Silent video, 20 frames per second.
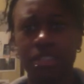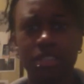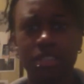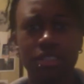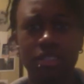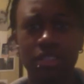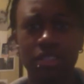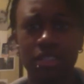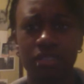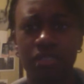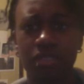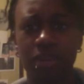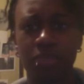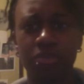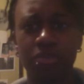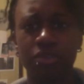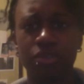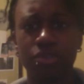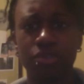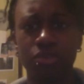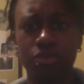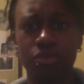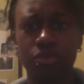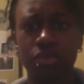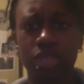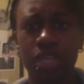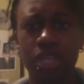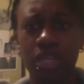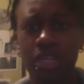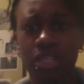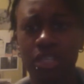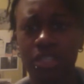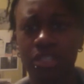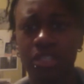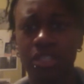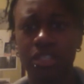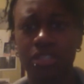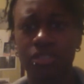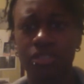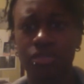live up to,
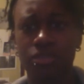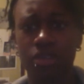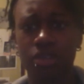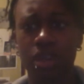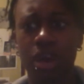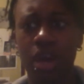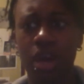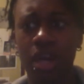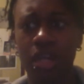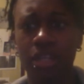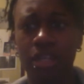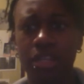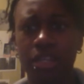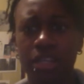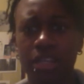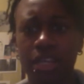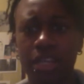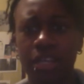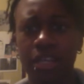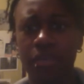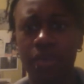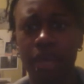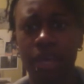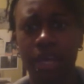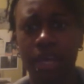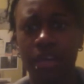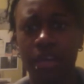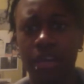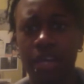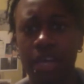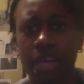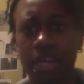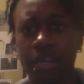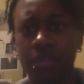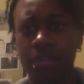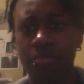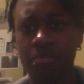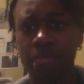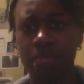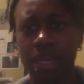cis or not, anyway,
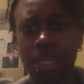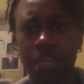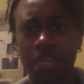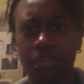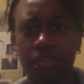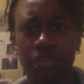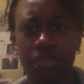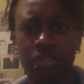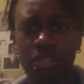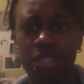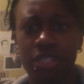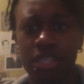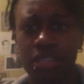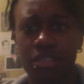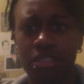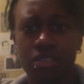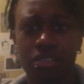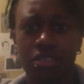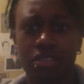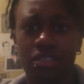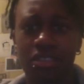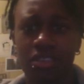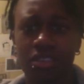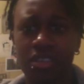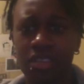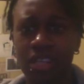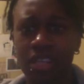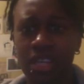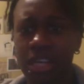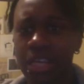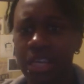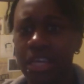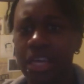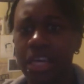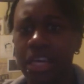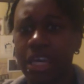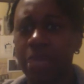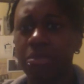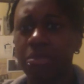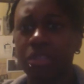and many of those standards are
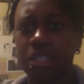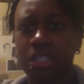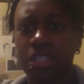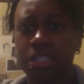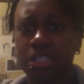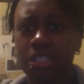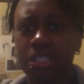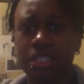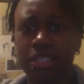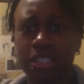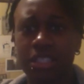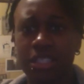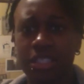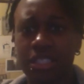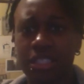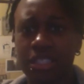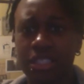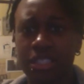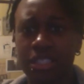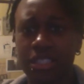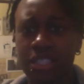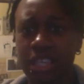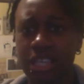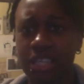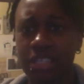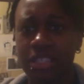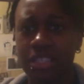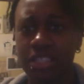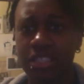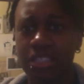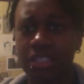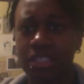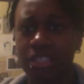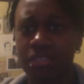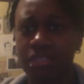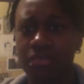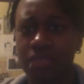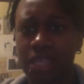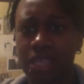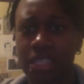ableist and cis-sexist
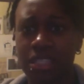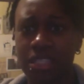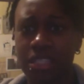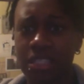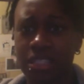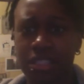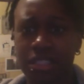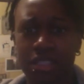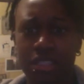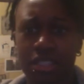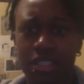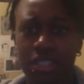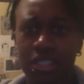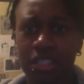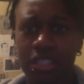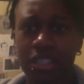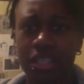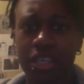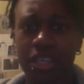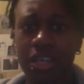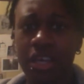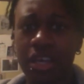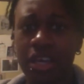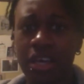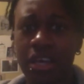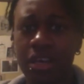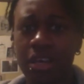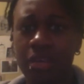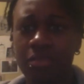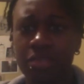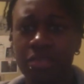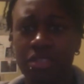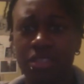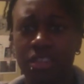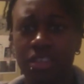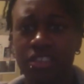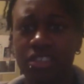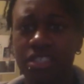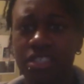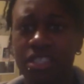and racist and
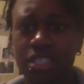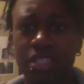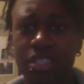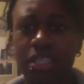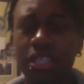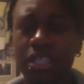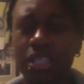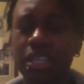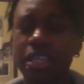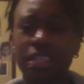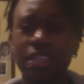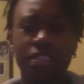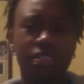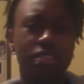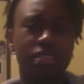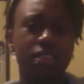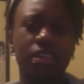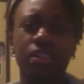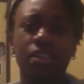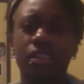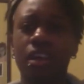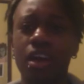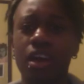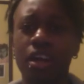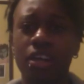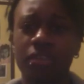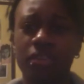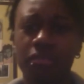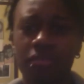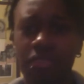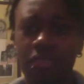misogynistic. It's a lot of